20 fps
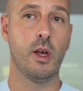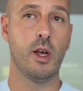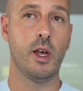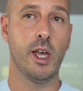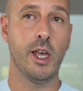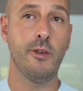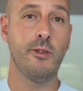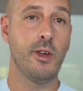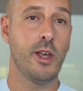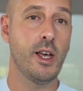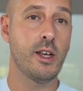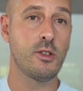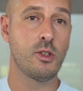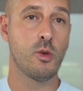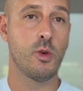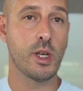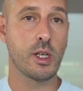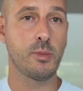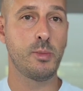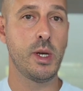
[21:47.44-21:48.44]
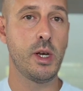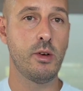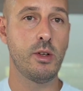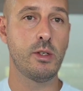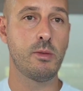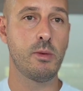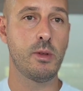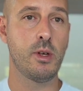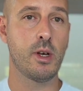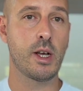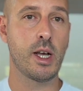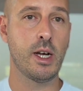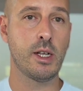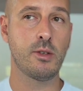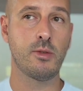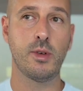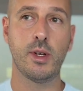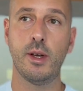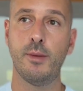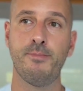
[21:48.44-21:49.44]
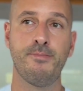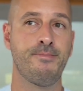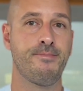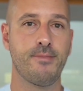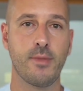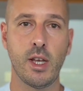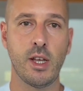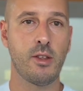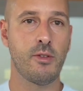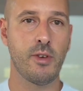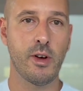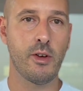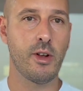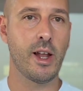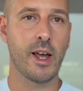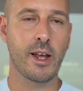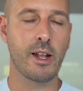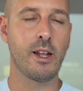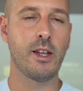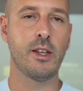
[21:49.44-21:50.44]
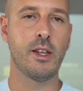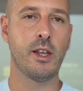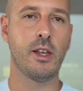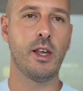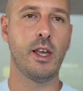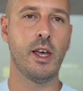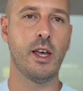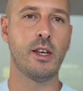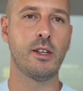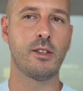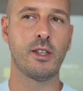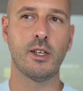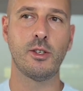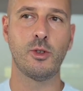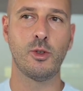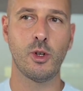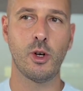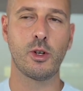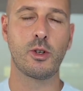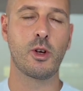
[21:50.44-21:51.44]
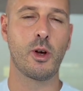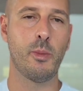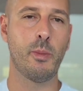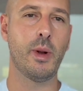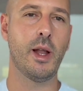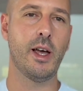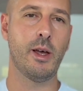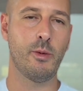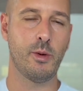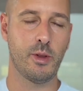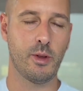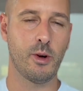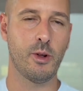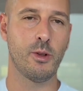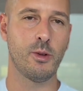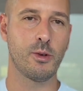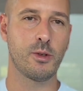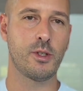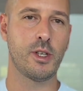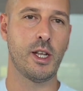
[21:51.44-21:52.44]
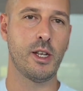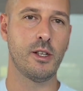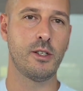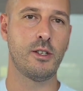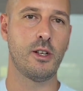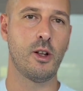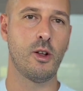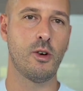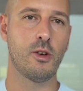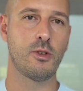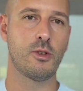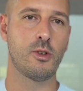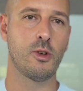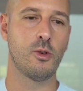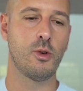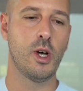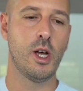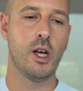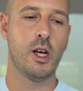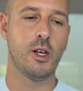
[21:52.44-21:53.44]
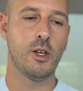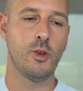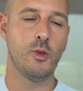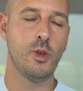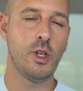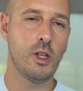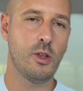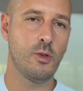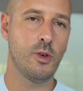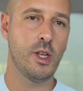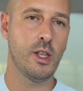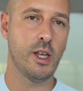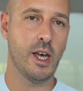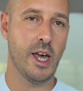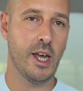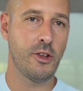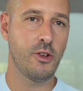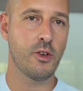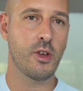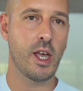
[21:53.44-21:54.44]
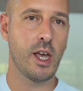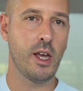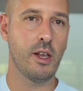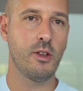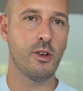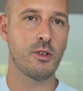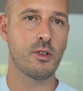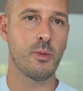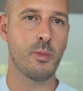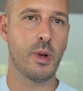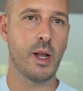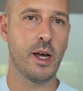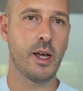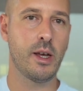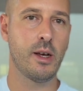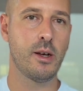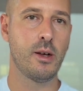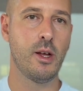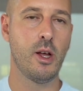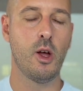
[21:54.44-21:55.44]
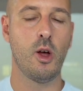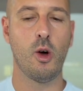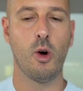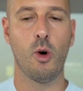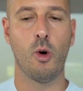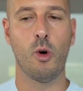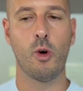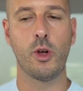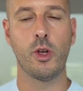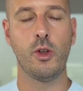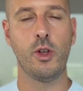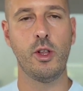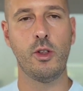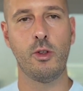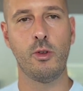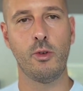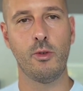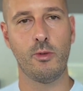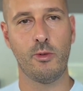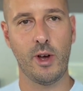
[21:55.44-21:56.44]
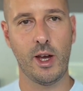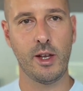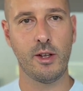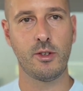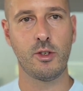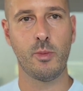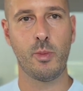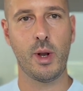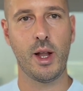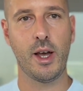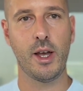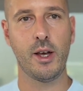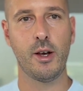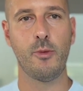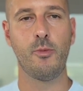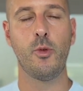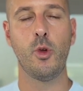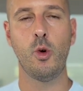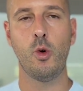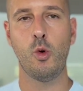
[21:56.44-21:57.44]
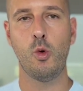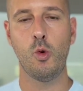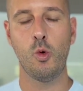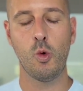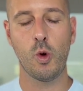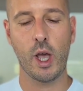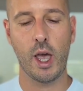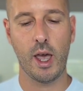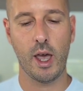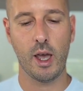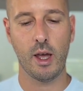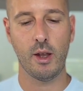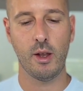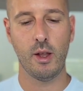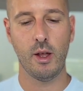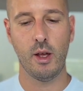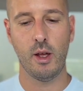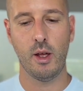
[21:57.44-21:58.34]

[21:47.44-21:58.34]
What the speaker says: If he has no experience with your country, it's very likely that he does not comply with all those standards and laws. So you need to either educate your supplier or you need to find a supplier who can